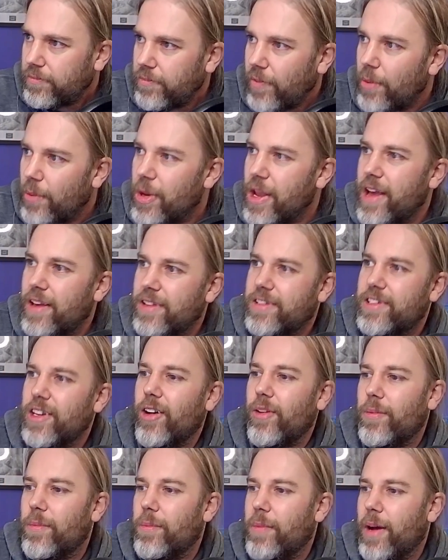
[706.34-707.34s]
But yeah,
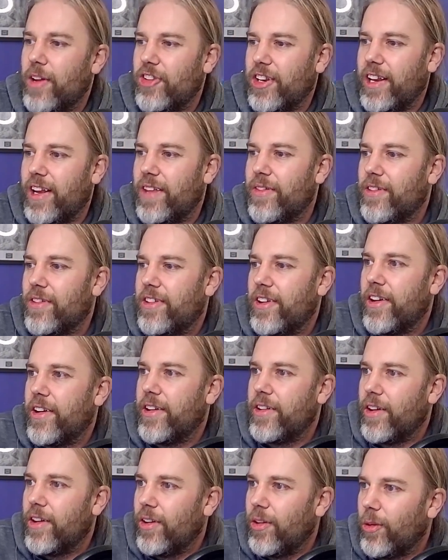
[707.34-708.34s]
so magic in the
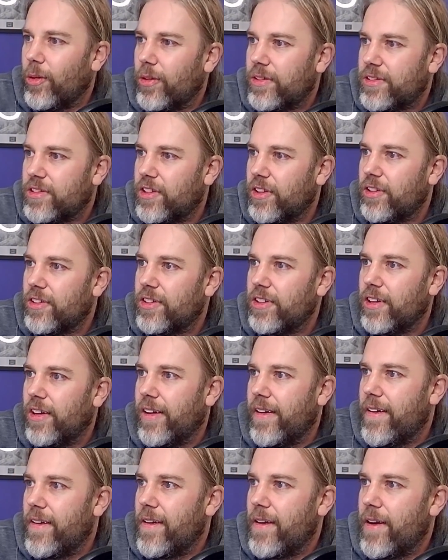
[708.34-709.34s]
turn looks good,
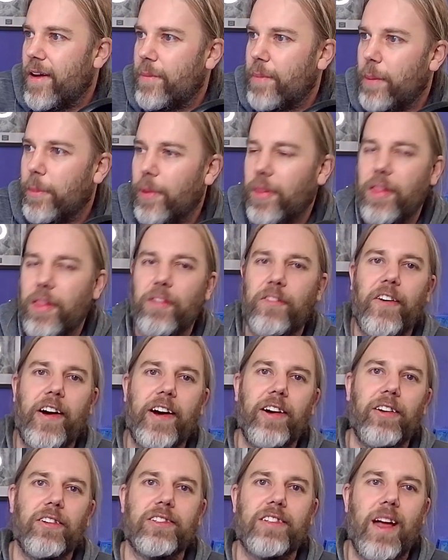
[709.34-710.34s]
but then the
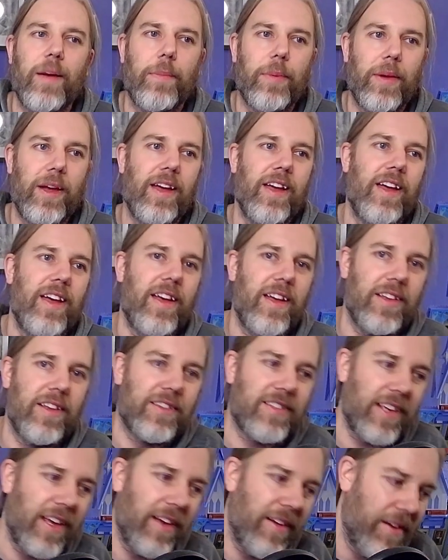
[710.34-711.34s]
final step
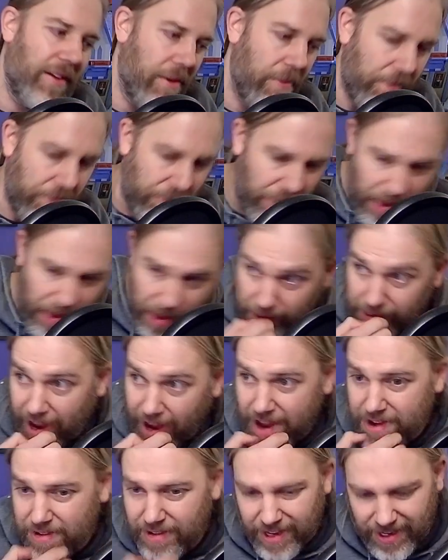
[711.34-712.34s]
is,
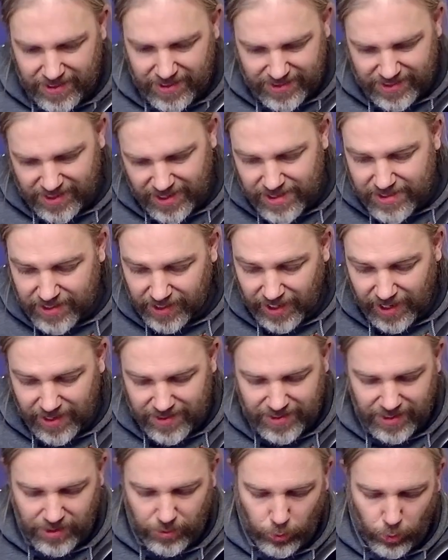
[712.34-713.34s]
again, it's a
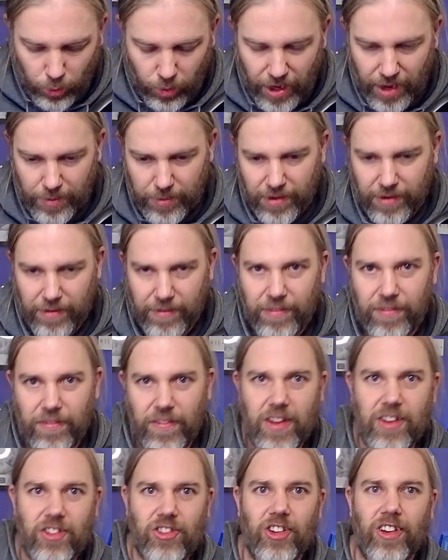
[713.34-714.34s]
classic Warhammer
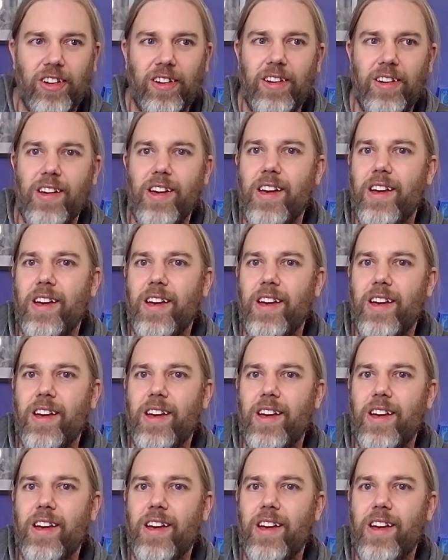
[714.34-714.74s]
feature,